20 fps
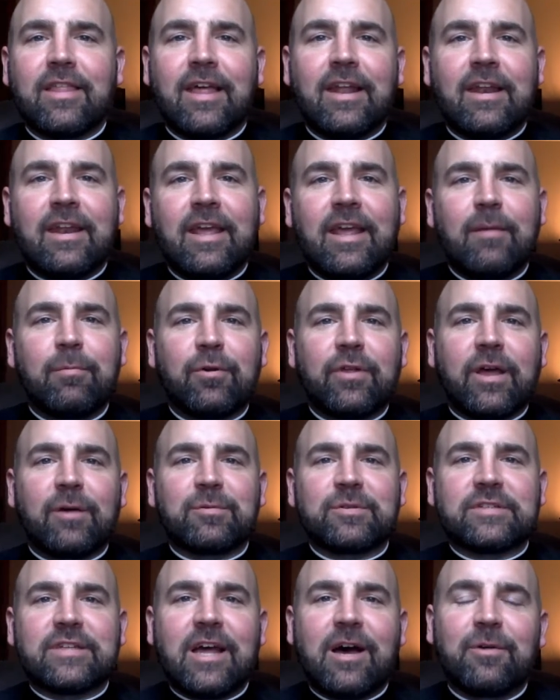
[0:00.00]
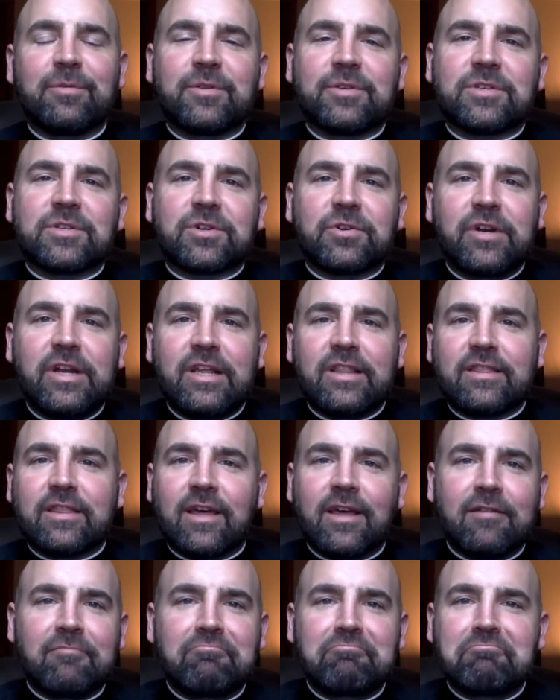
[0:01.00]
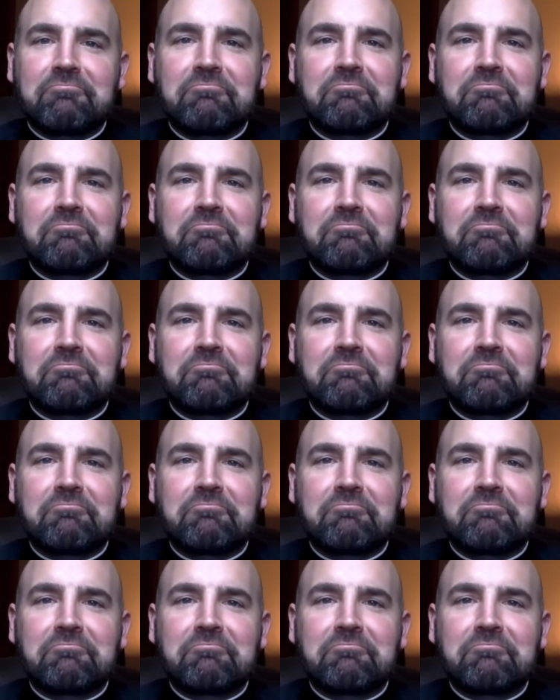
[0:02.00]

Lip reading: neighbor that was down the street that